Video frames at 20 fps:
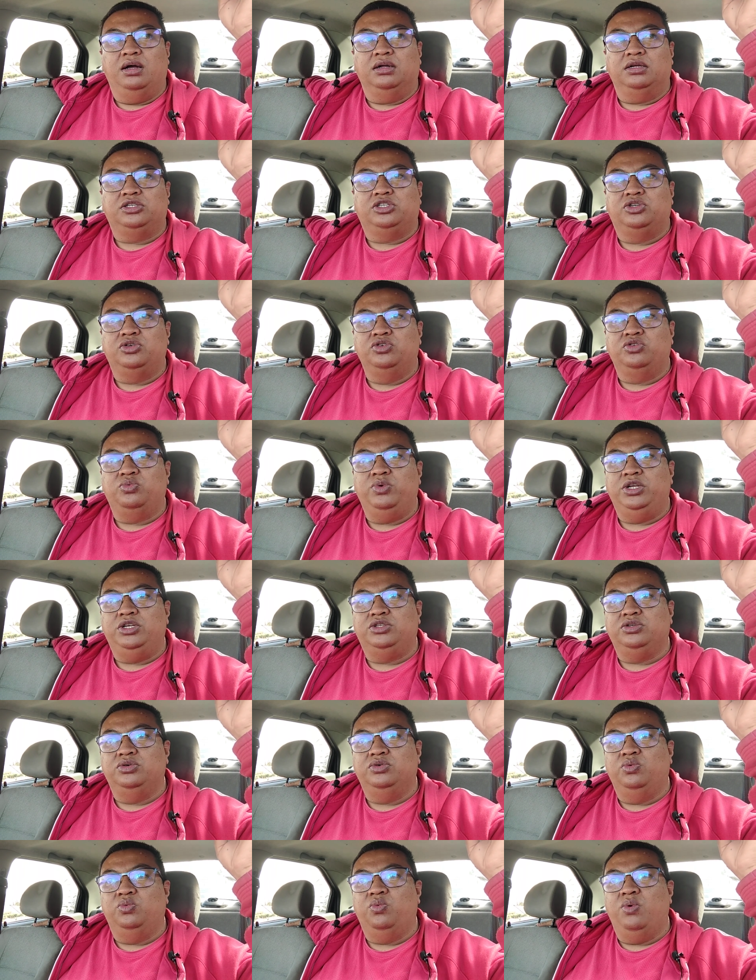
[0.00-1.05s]
should we
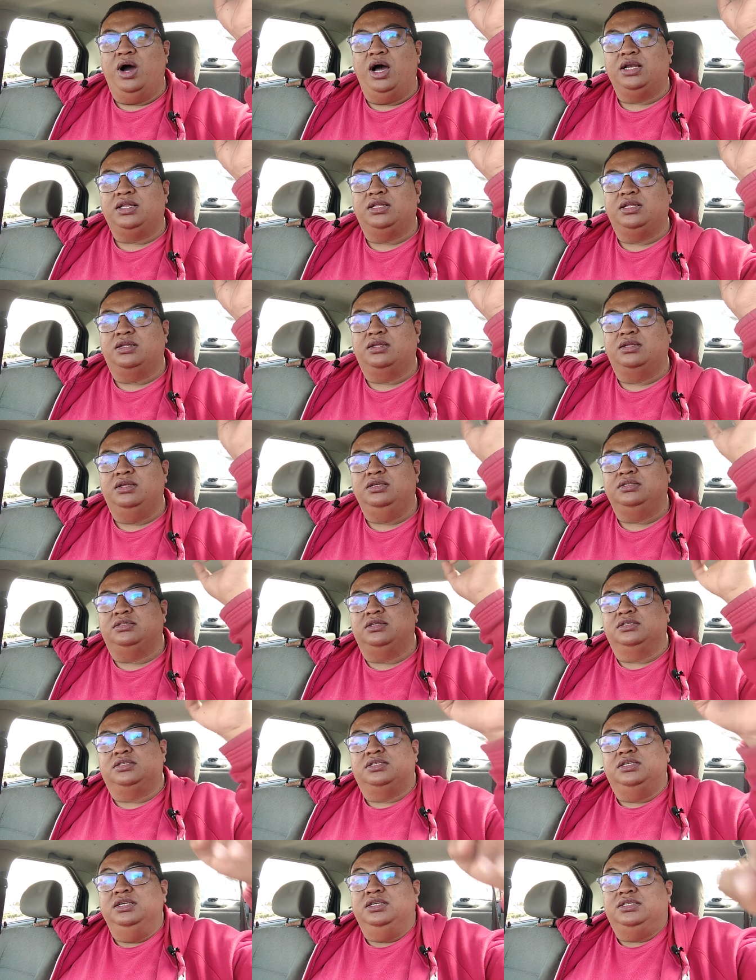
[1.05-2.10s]
do? What is the
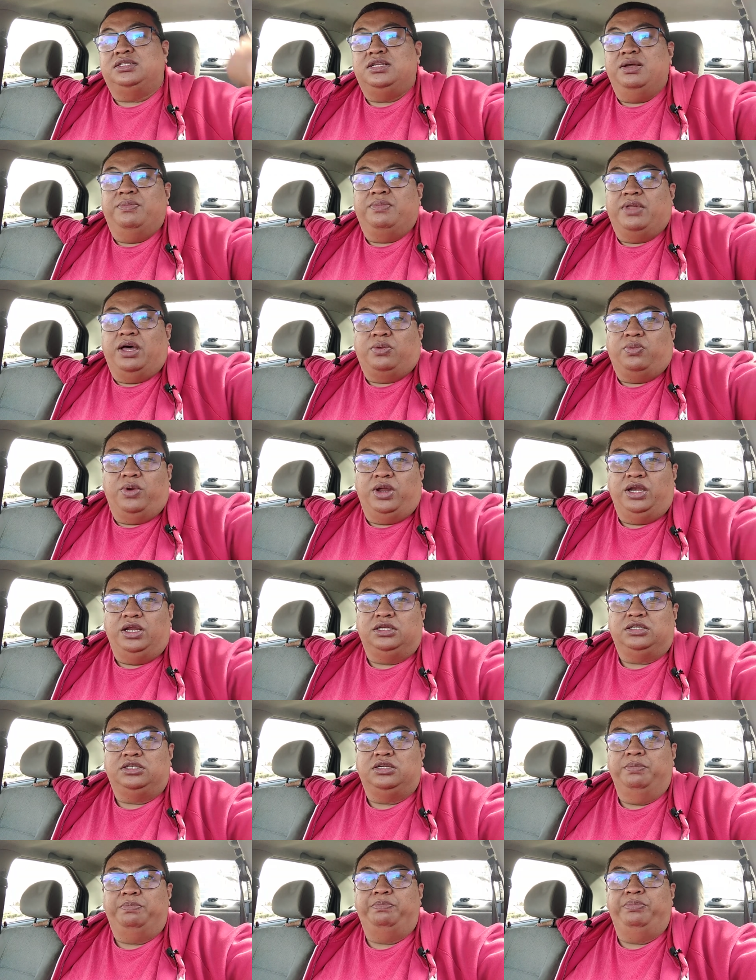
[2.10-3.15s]
system that we need
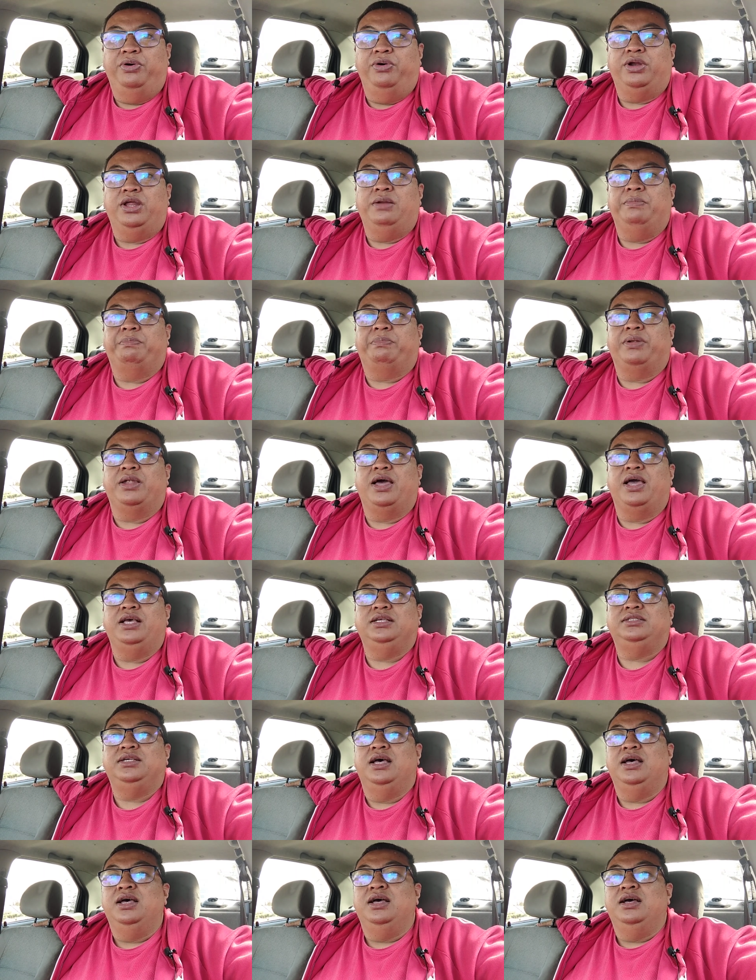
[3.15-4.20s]
to put in
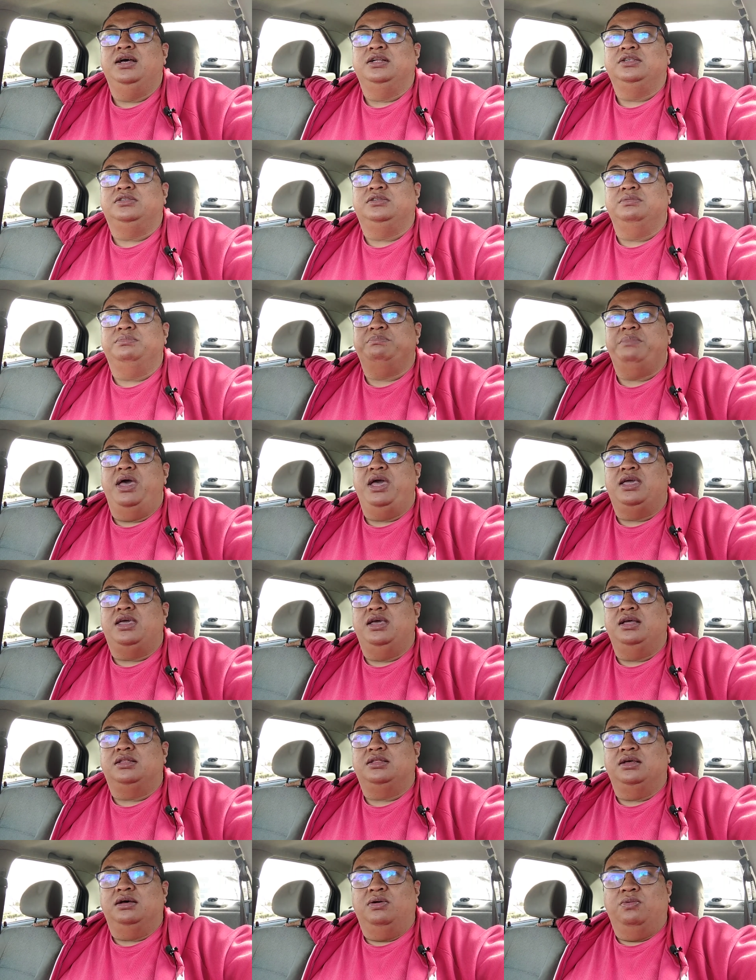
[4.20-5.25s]
place to make
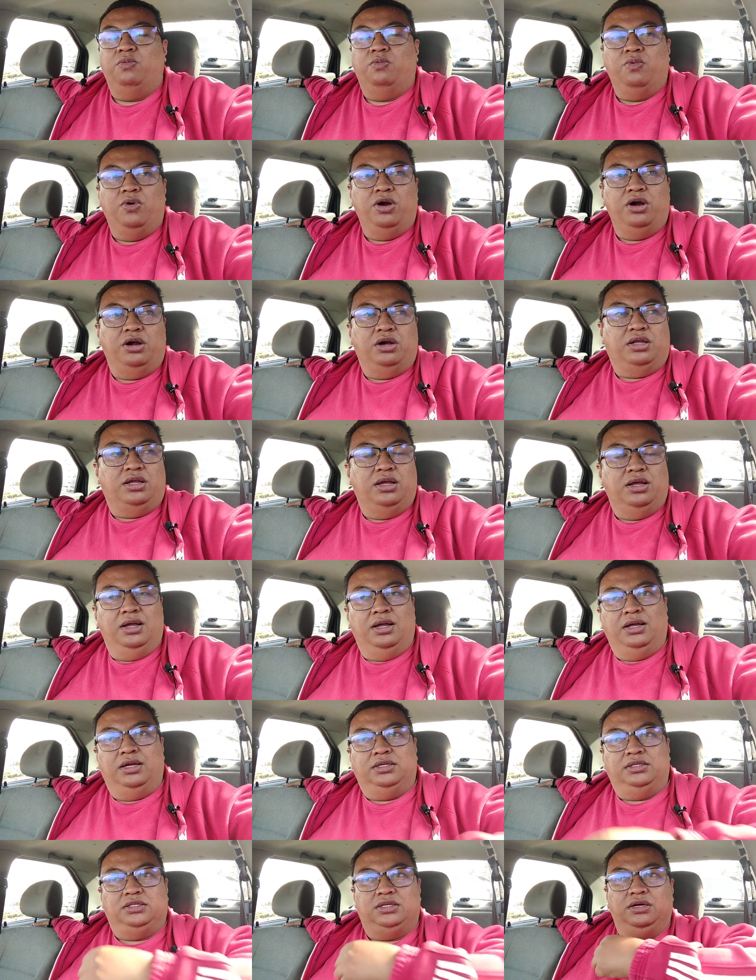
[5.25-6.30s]
it work?
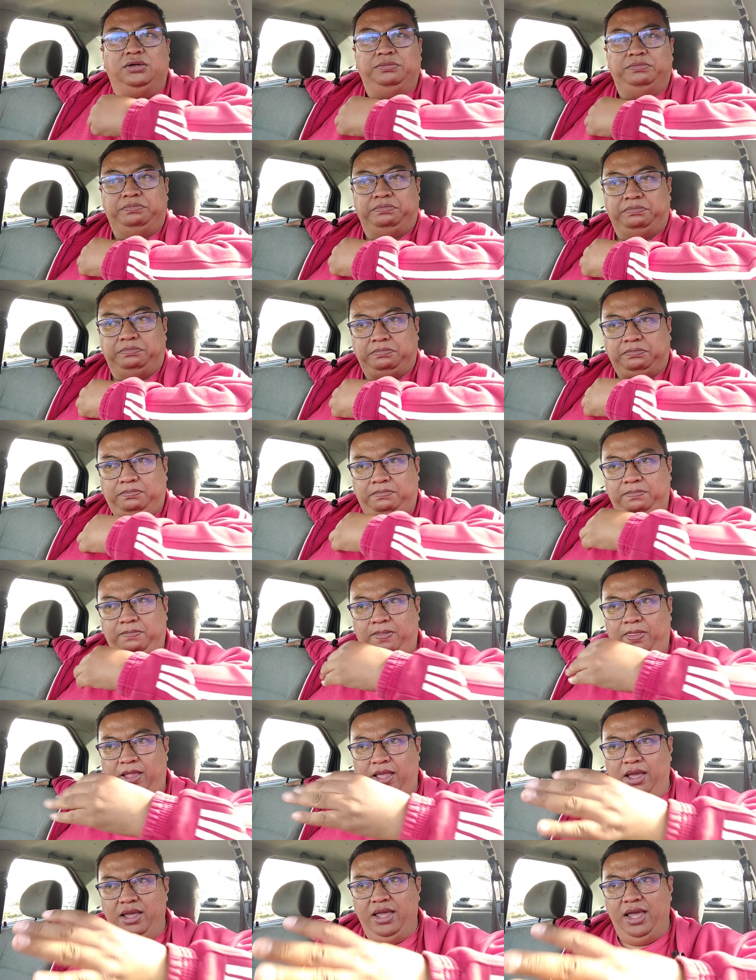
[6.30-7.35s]
So
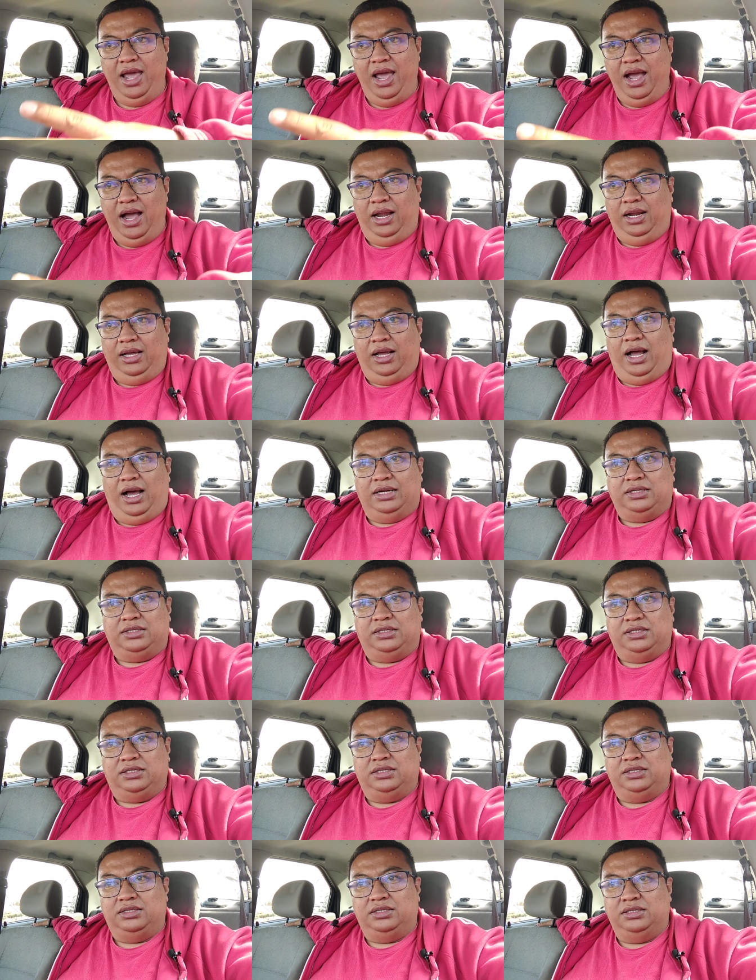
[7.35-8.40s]
again,
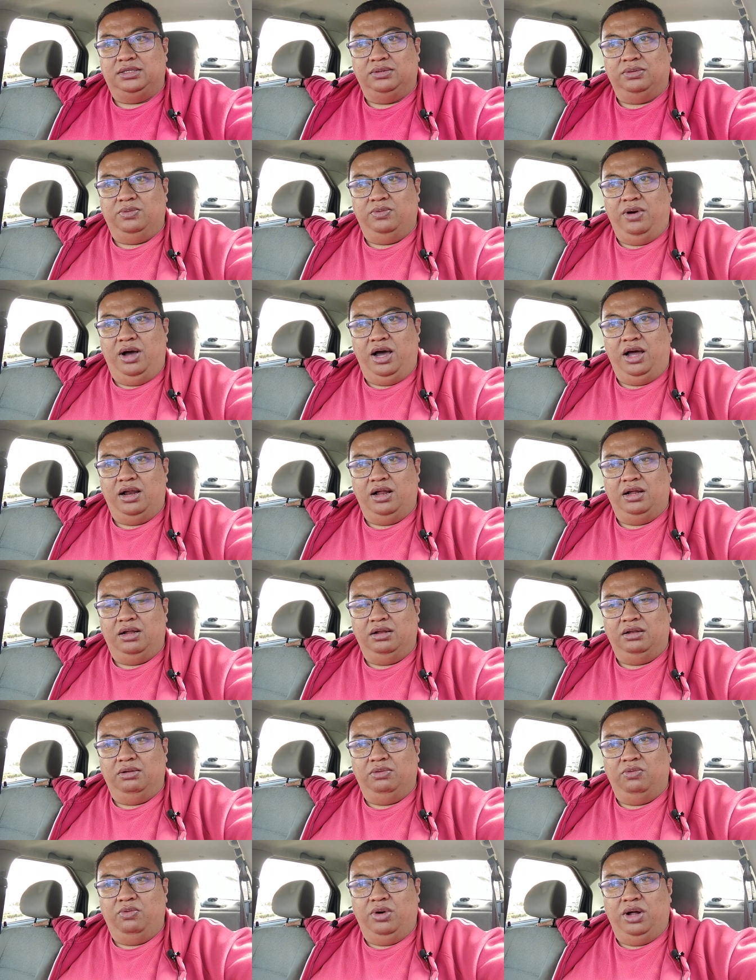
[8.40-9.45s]
that's what
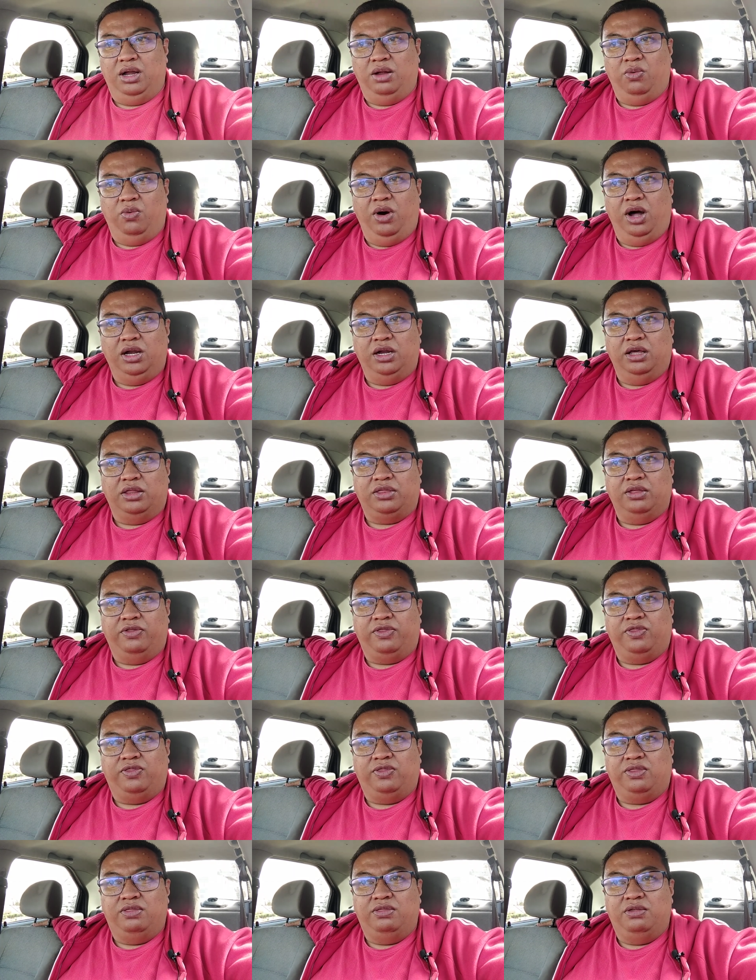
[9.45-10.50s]
one of the
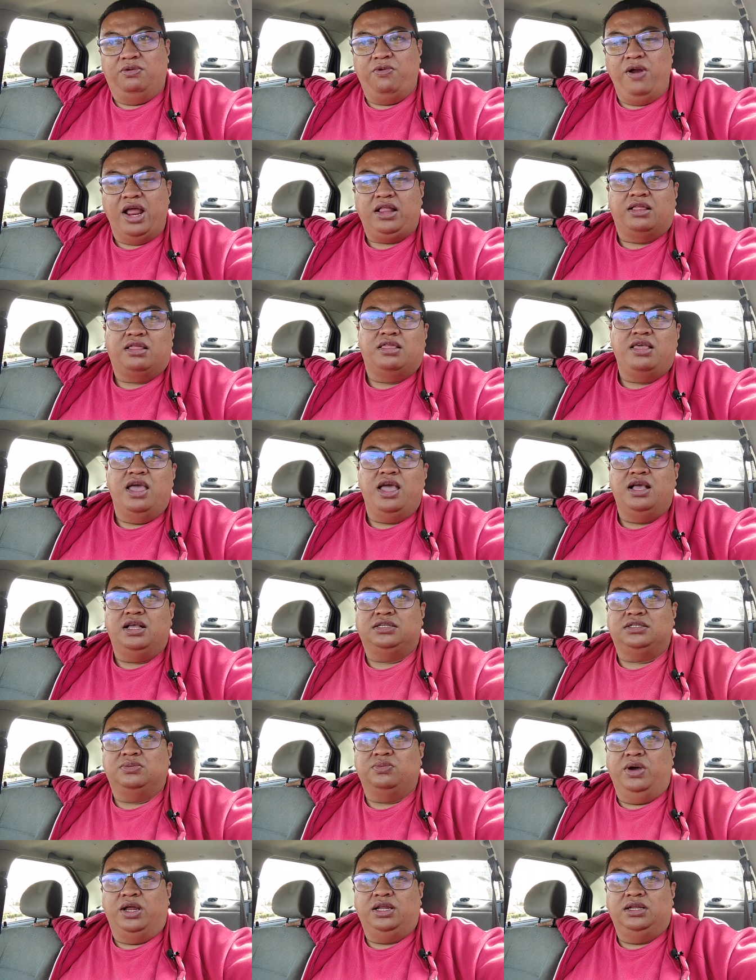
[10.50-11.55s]
great
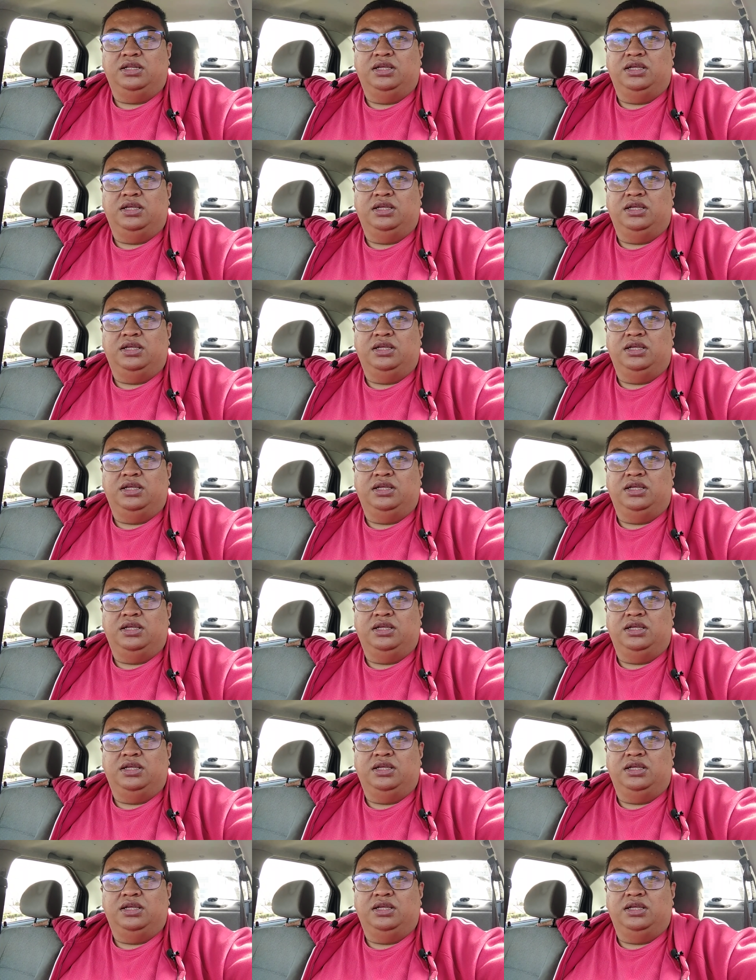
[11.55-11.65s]
things when it